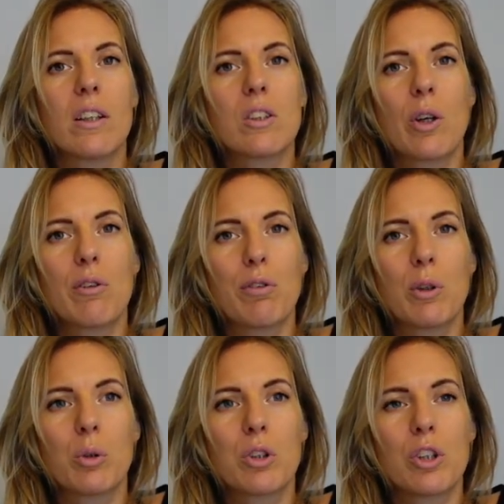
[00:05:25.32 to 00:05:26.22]
So I
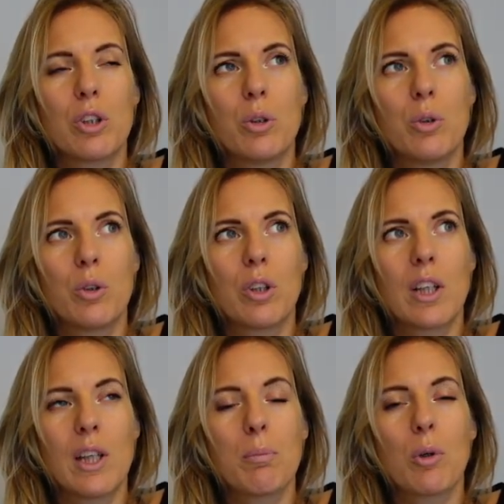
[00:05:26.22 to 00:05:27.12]
feel to
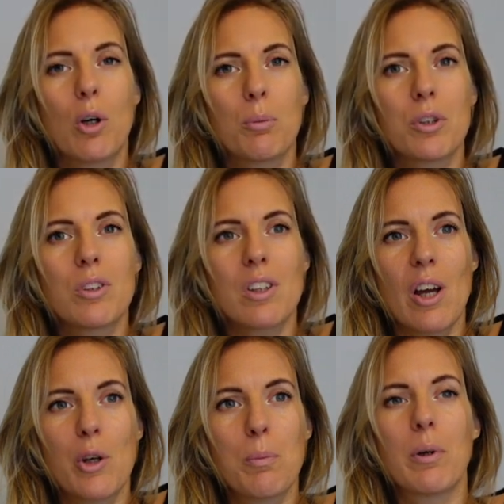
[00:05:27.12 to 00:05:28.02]
keep your options
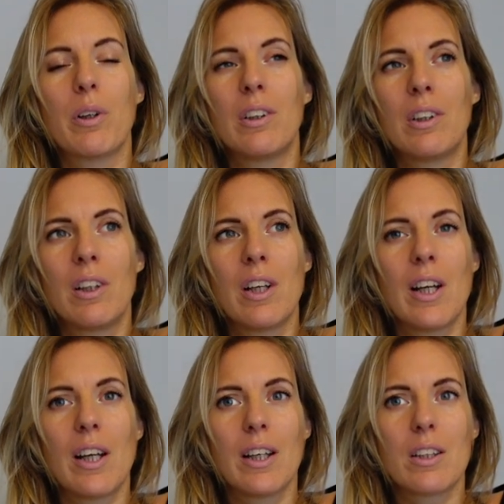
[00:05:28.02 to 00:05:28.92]
open
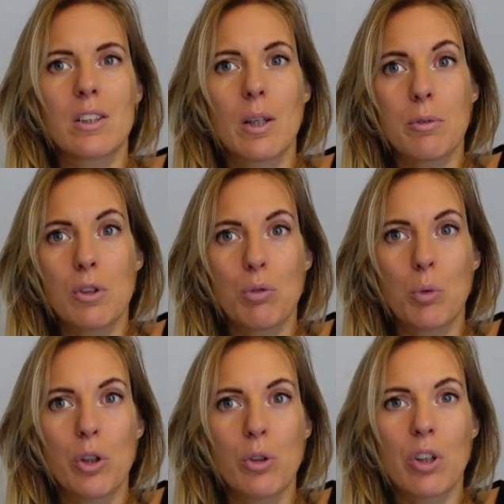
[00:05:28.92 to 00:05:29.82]
in terms of
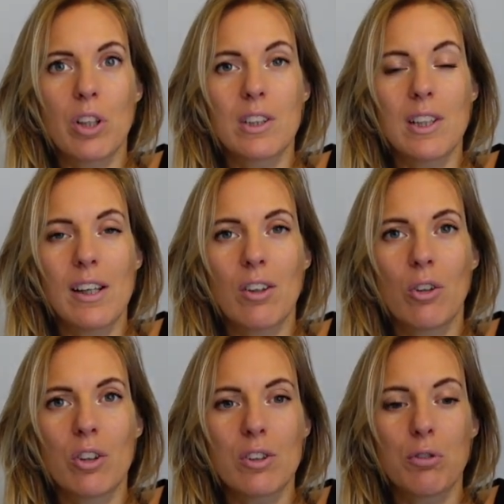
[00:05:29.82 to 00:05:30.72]
what you're going to take
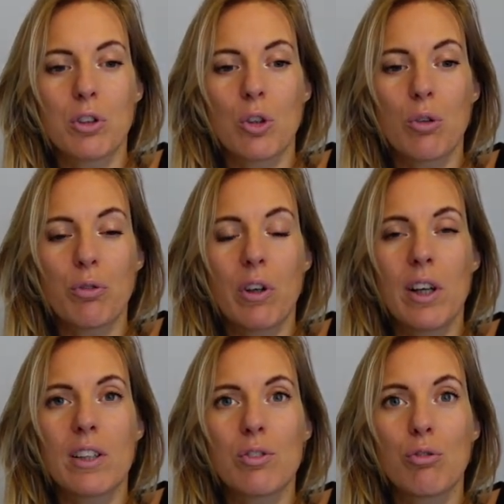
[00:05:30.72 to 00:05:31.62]
on as a photographer
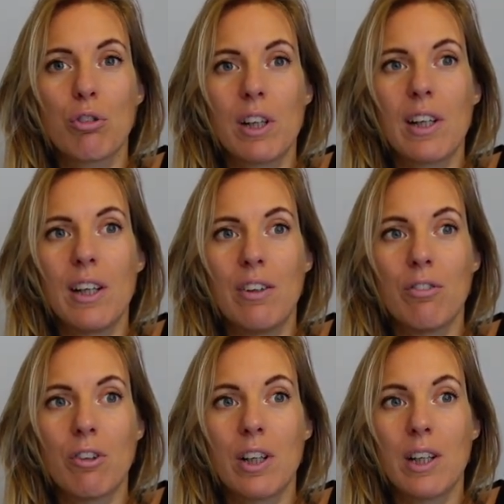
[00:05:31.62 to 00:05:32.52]
is really,
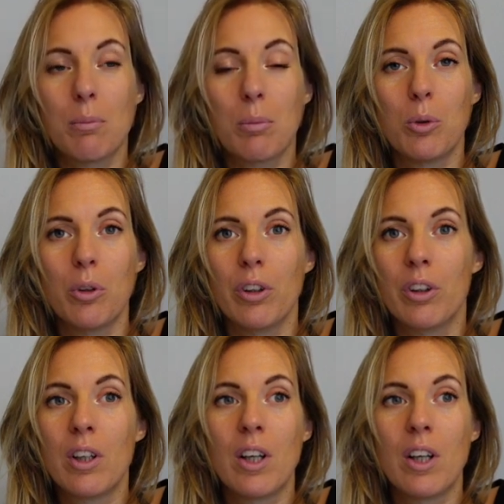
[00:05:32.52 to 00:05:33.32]
really important.